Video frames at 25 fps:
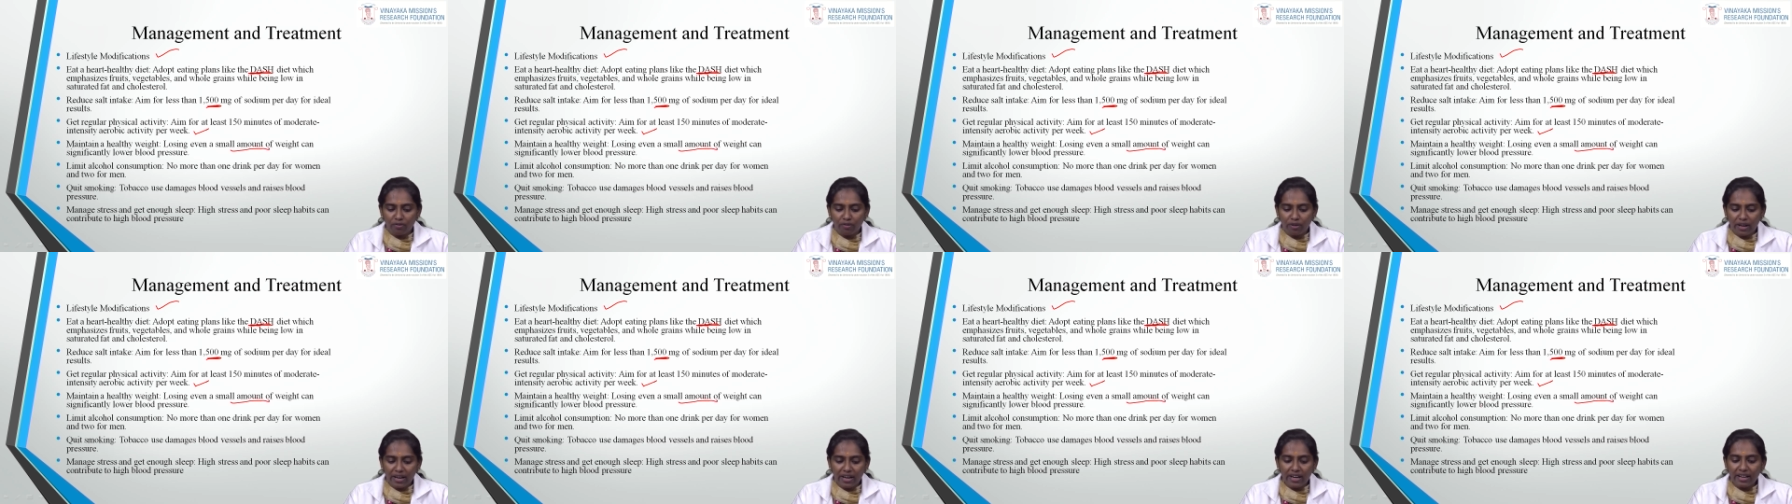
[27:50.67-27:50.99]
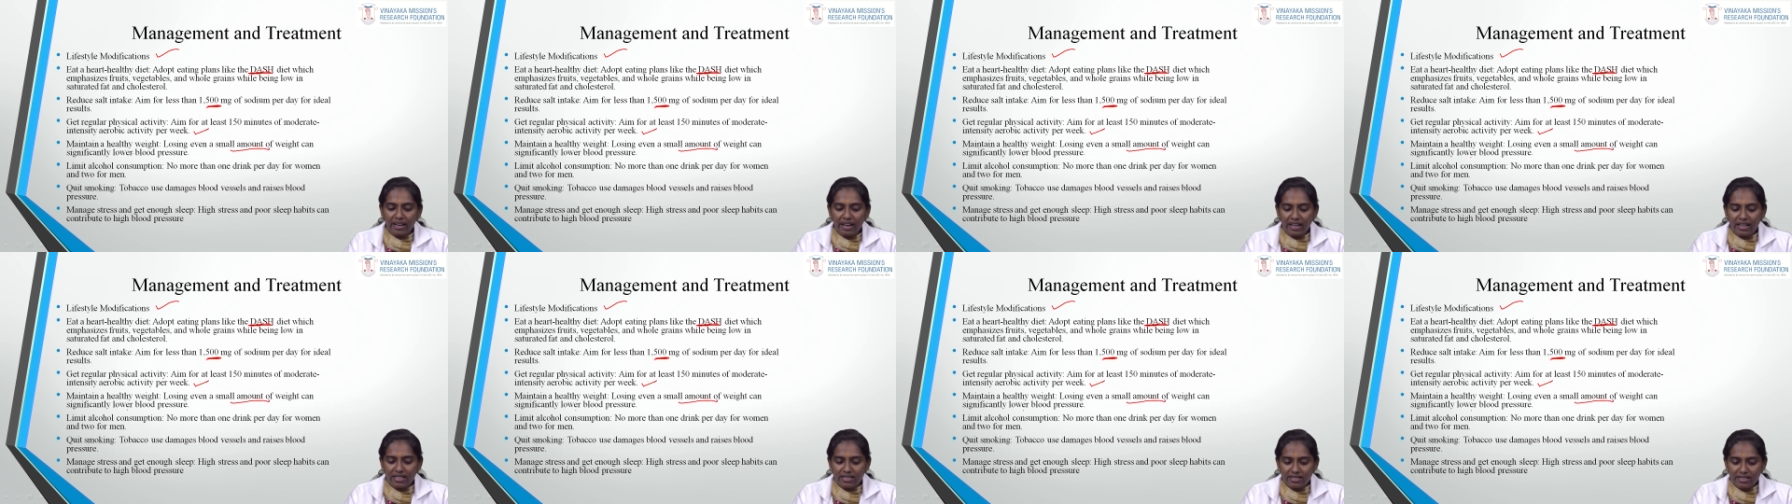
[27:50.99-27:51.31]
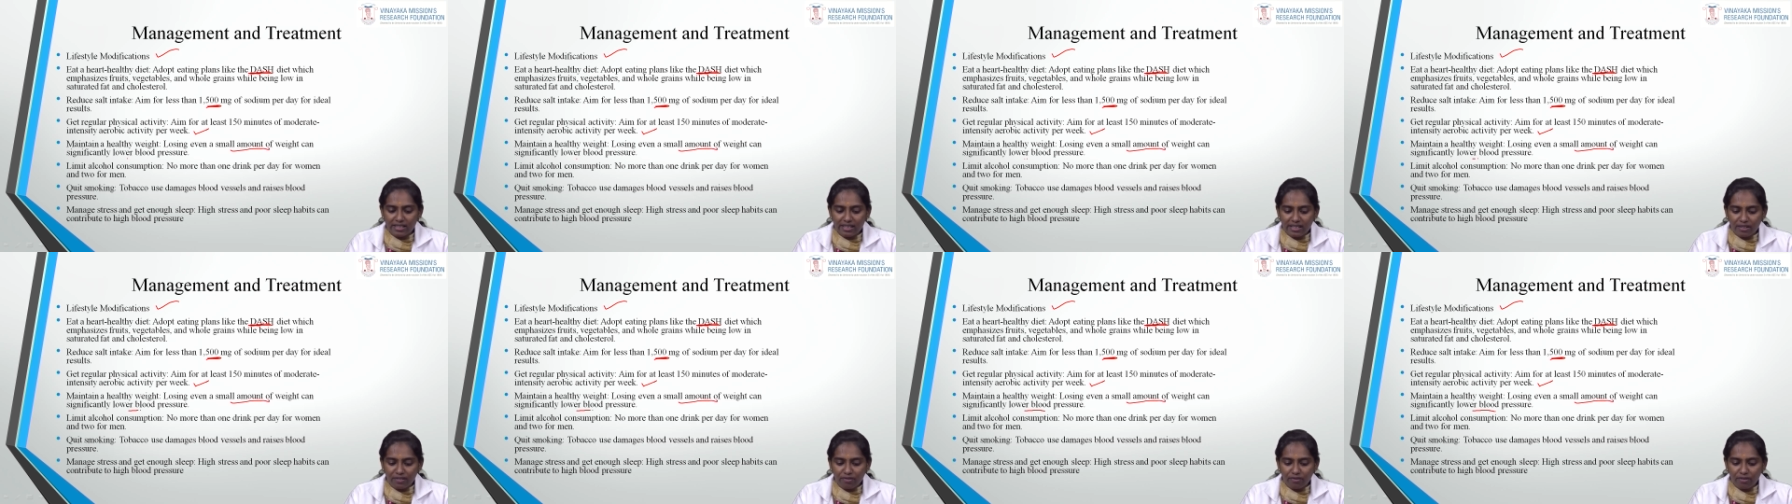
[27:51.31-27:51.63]
weight can
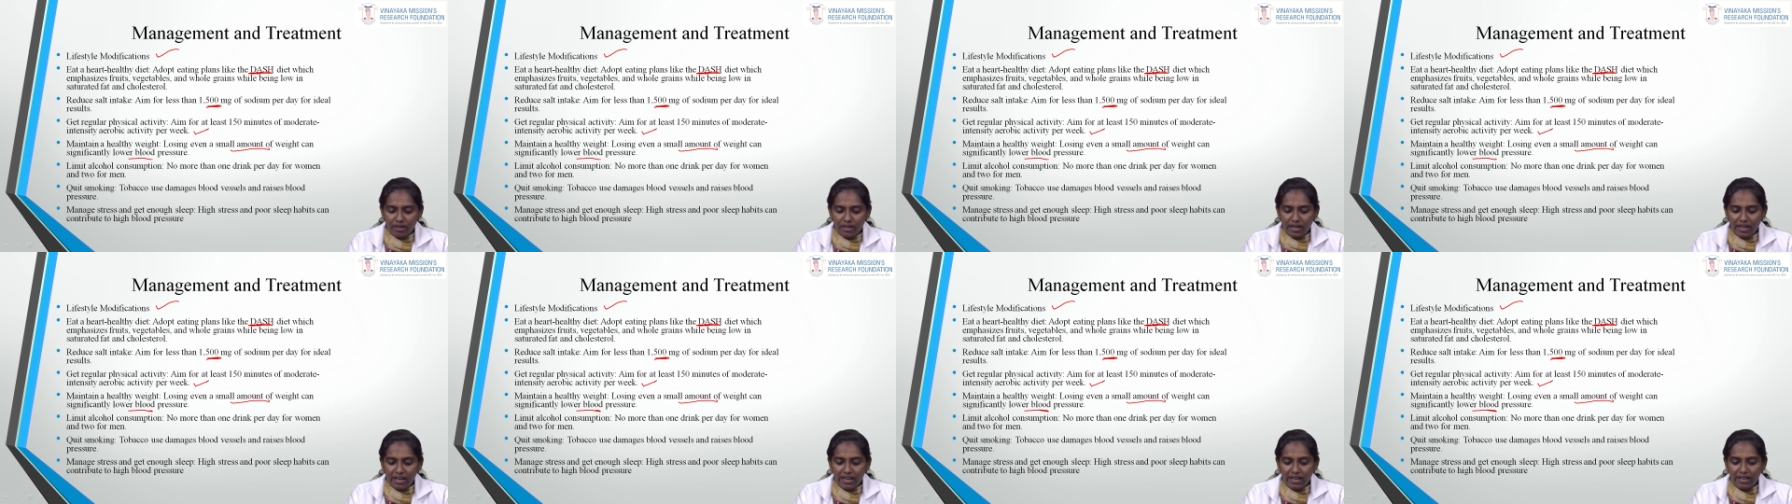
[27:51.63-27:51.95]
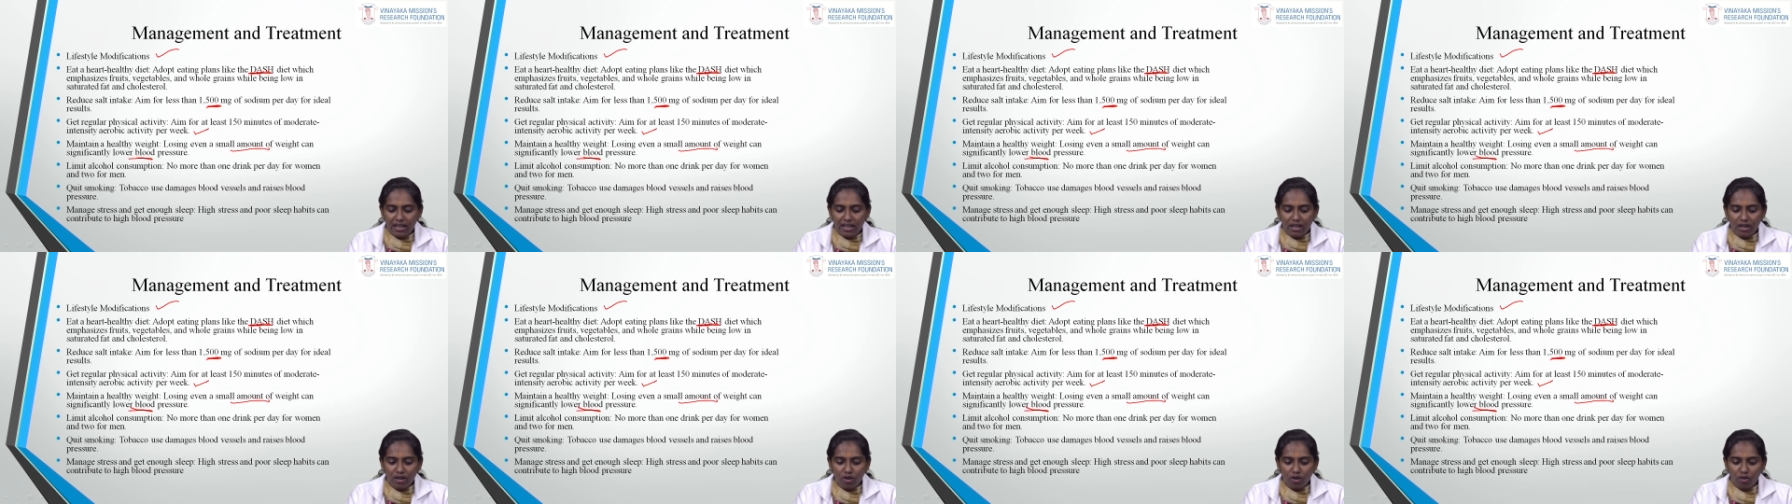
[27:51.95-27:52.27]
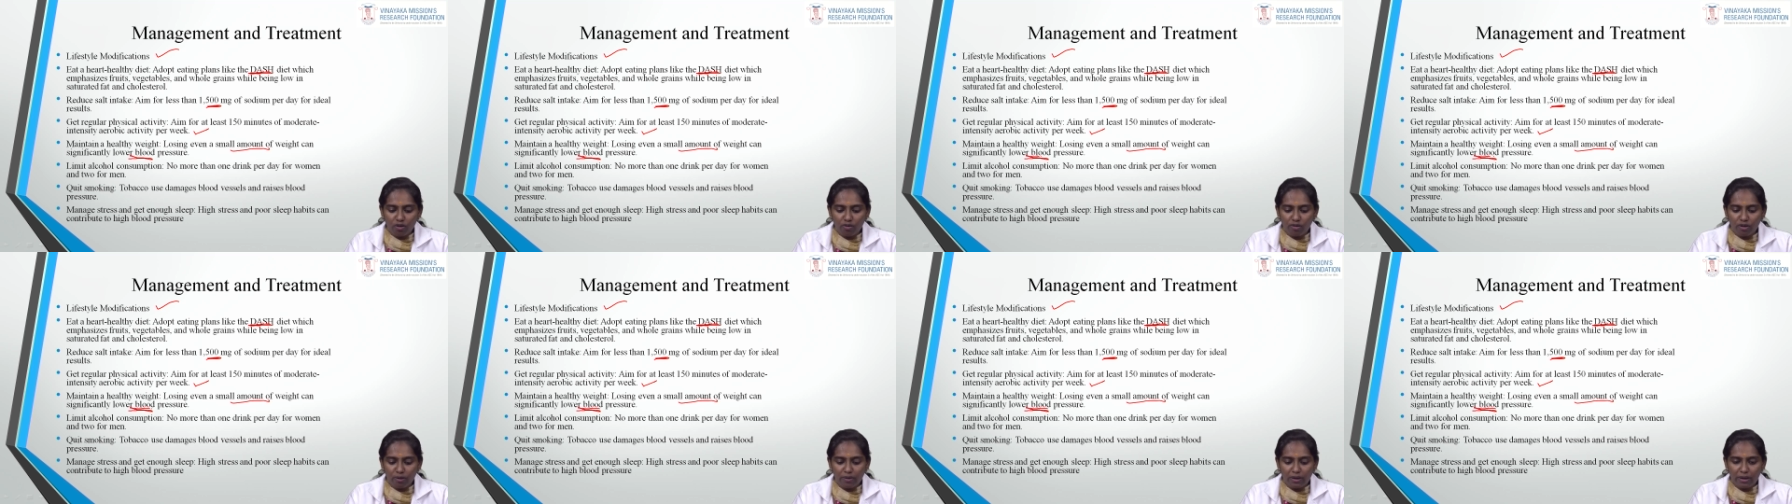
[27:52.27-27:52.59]
significantly
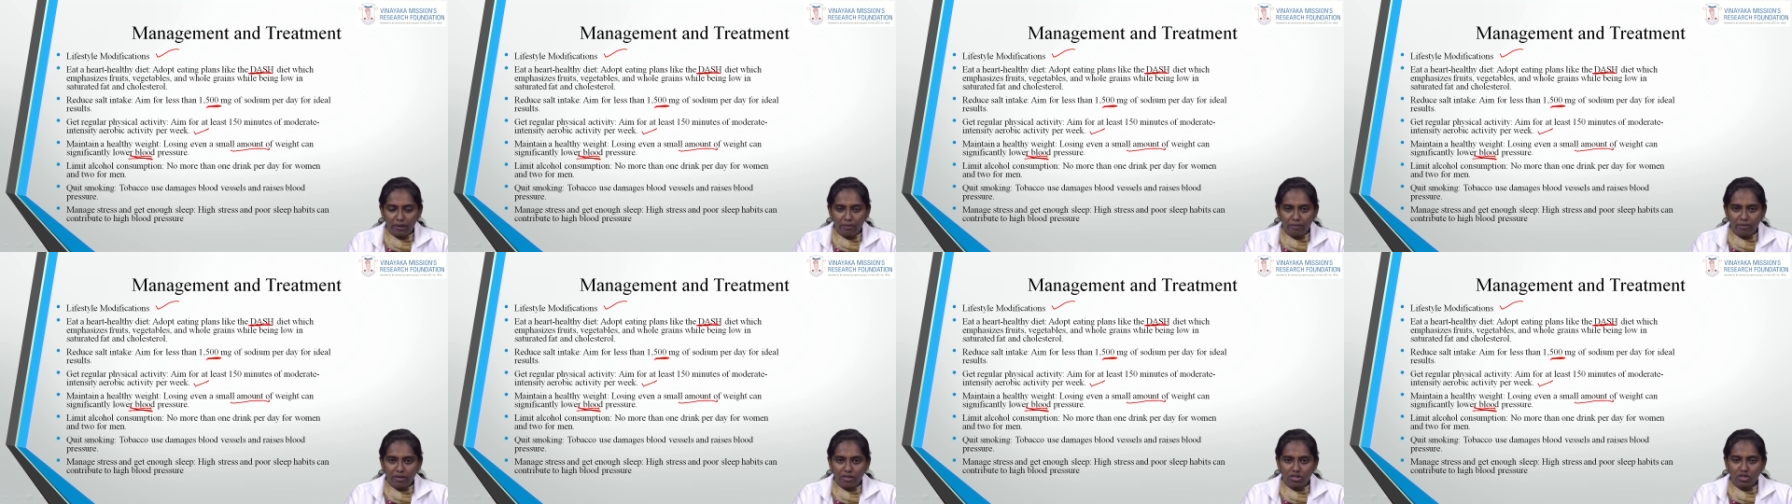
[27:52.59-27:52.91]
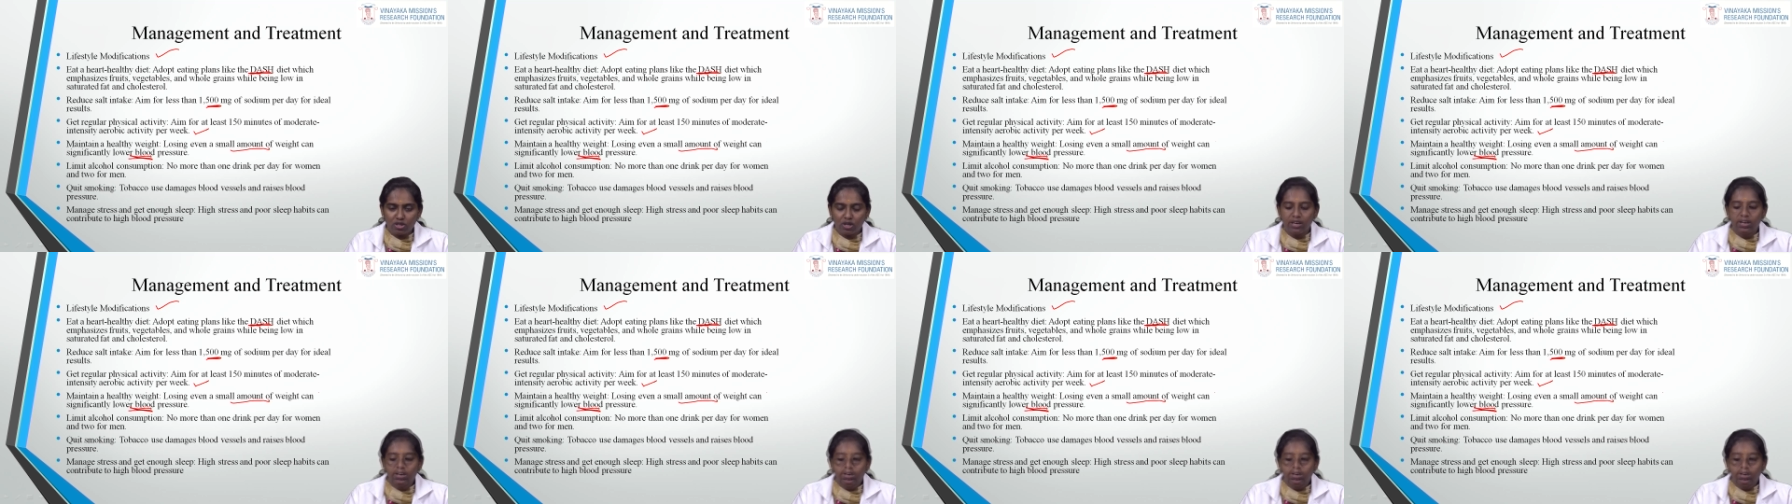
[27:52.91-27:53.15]
lower blood pressure.